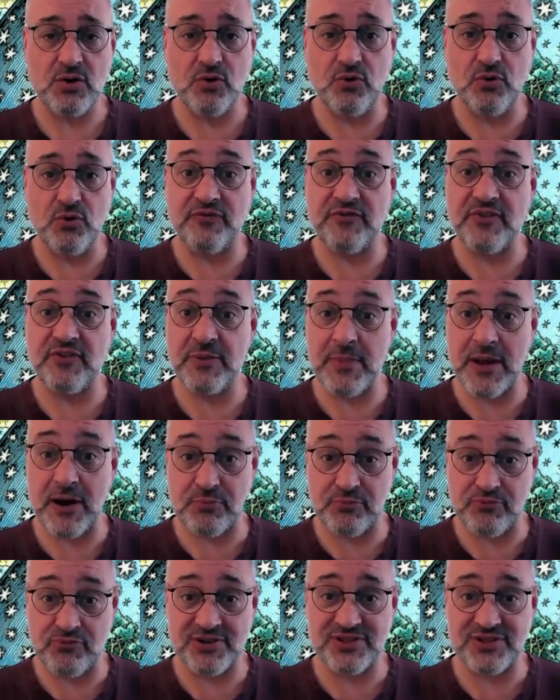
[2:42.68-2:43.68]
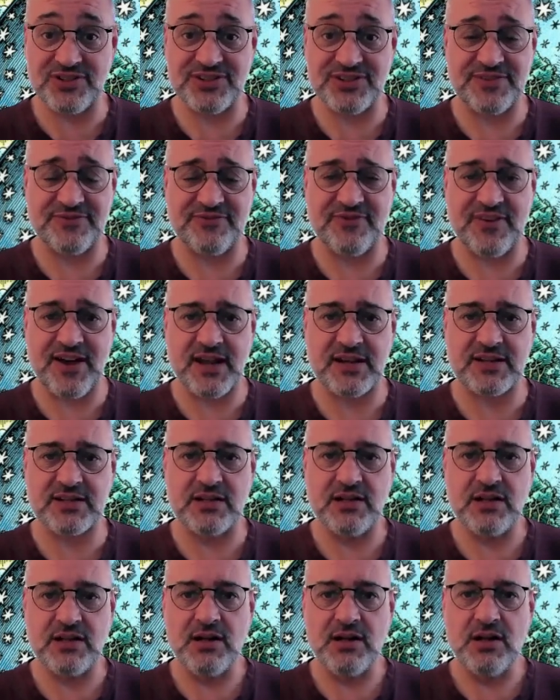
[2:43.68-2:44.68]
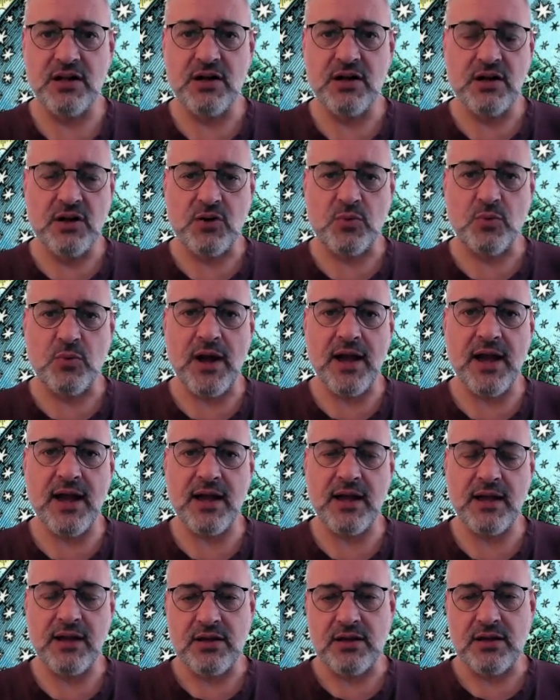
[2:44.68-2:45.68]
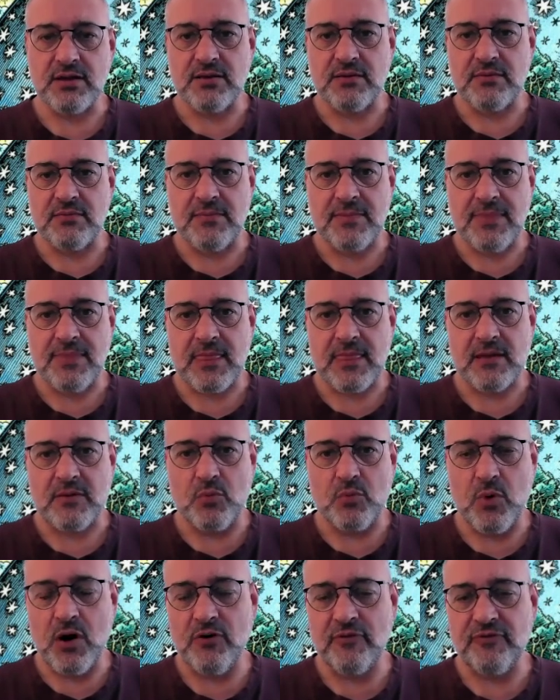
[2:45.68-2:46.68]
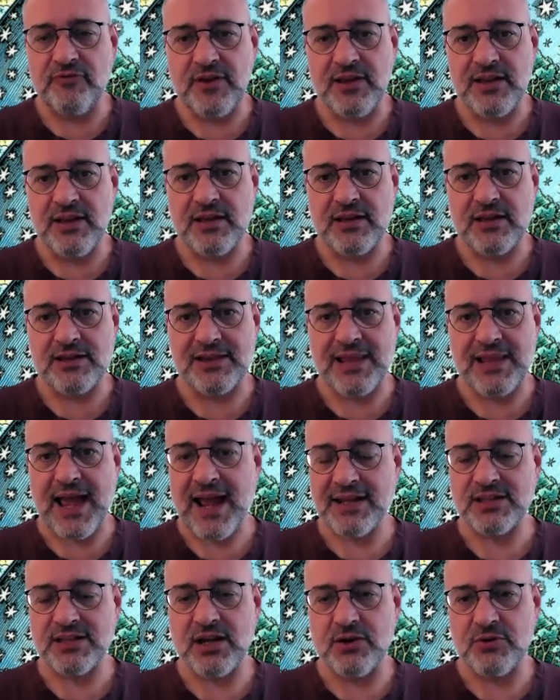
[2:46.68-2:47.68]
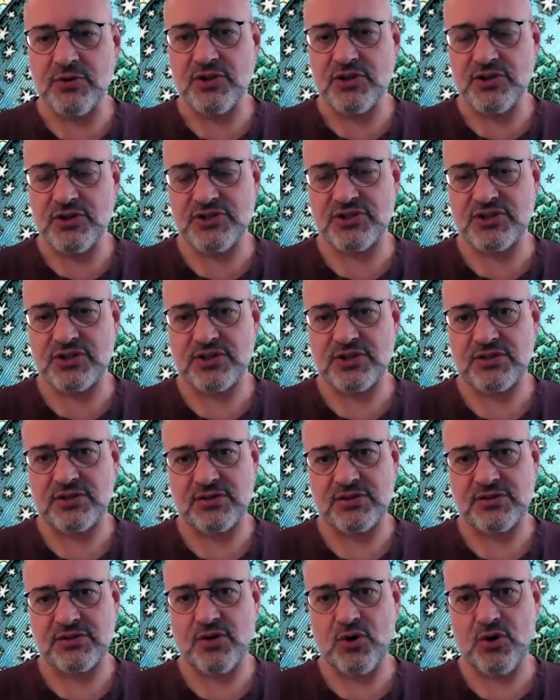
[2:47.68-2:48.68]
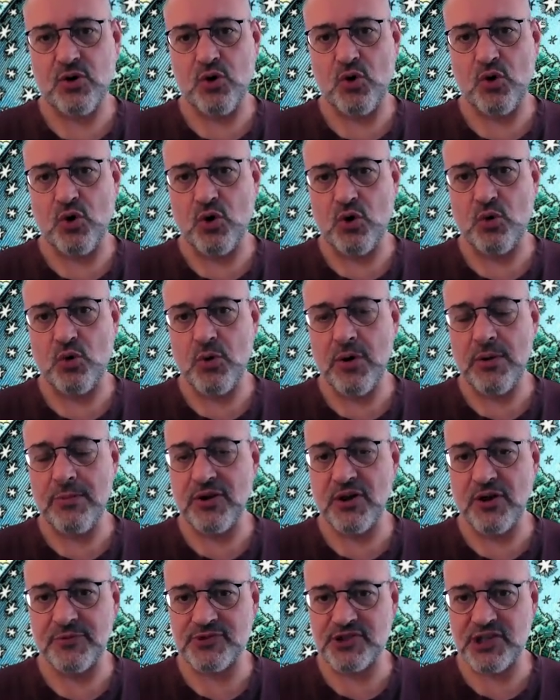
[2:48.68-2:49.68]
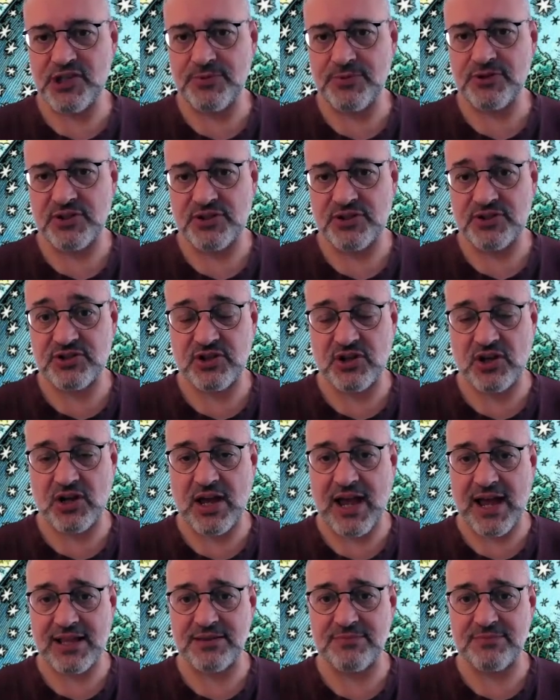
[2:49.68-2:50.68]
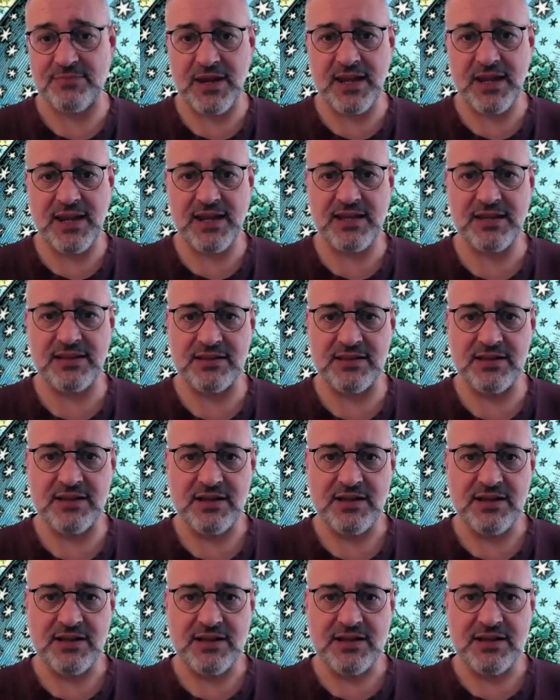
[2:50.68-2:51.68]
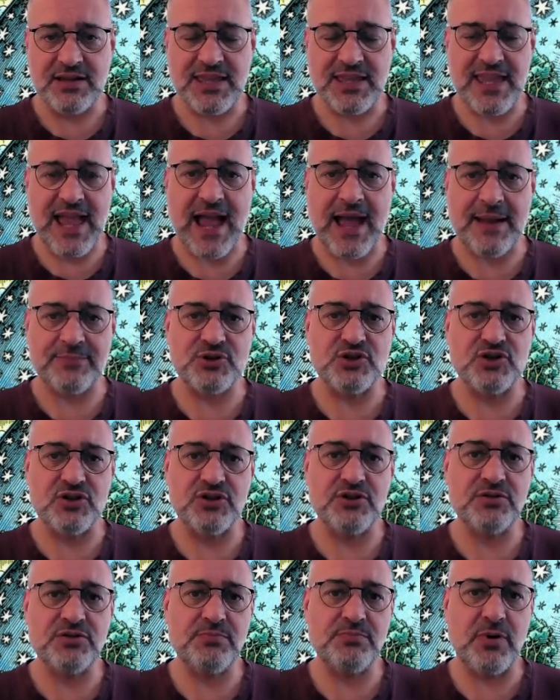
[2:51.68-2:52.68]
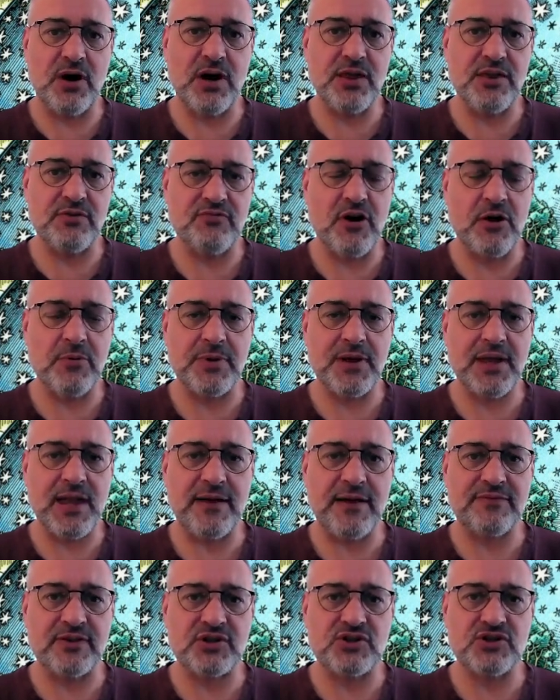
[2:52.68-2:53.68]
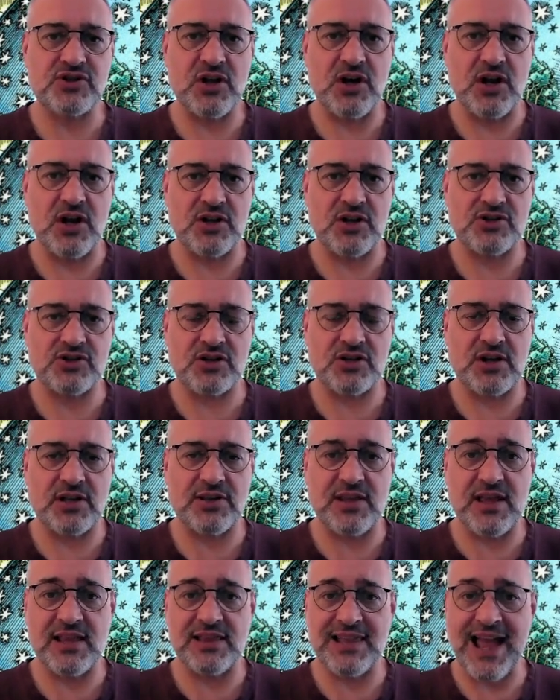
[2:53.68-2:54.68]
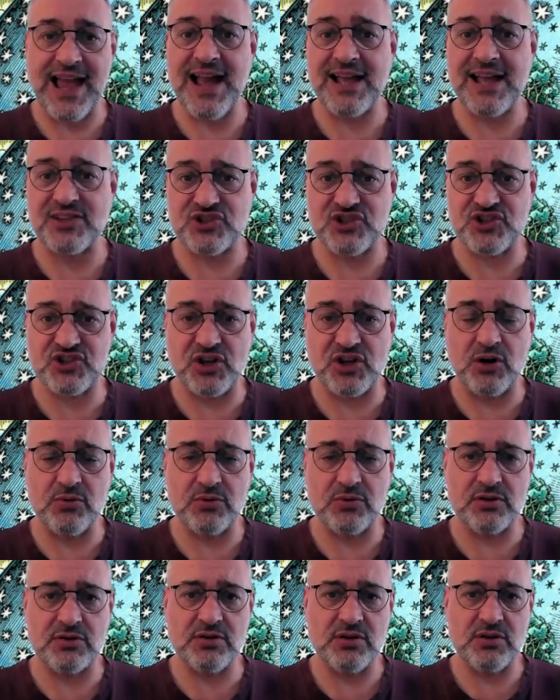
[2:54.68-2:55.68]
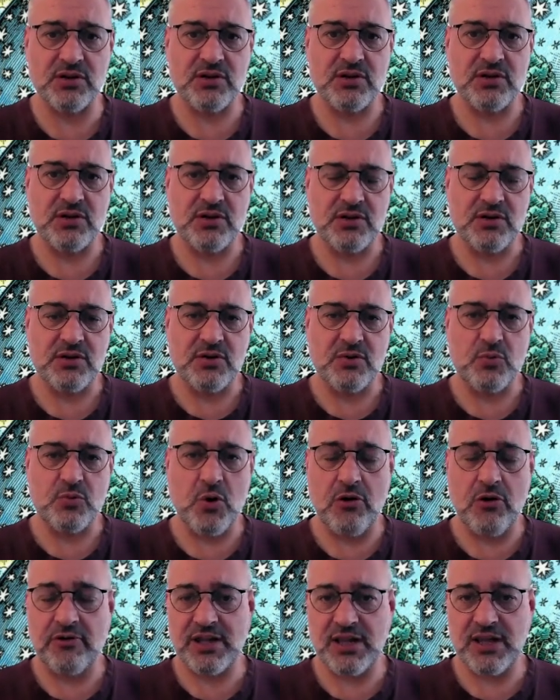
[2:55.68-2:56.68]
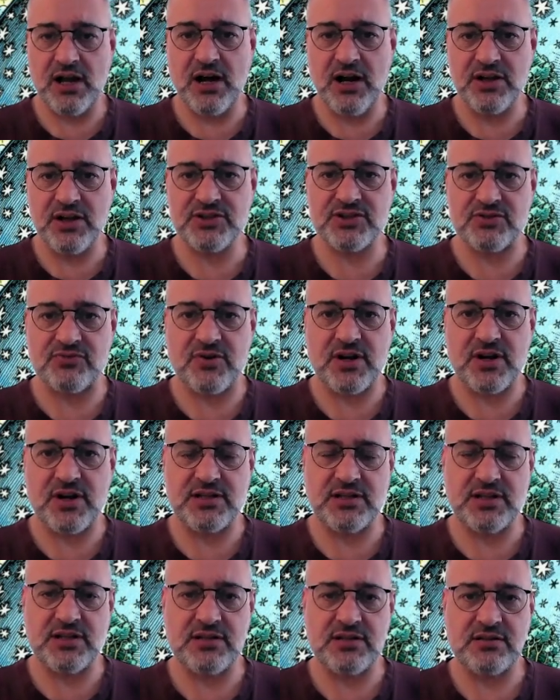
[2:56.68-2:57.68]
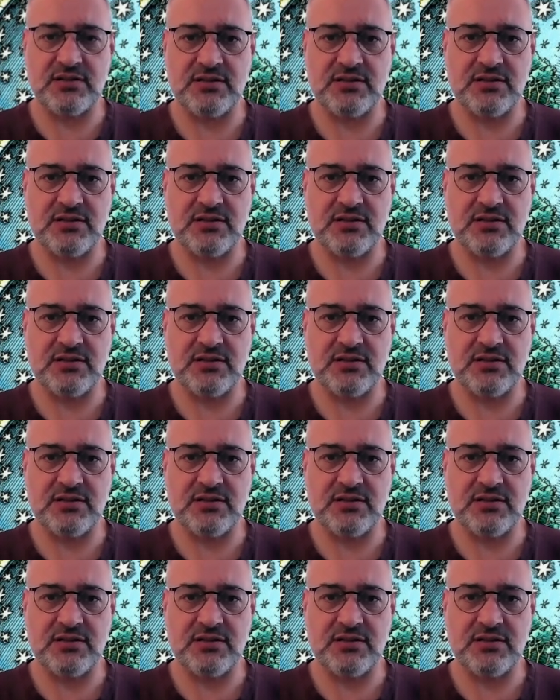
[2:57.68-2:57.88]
or female prisons, in fact, where wealthy landowners or women of substance that had been captured by the Roman Catholic Church and their land stolen were incarcerated,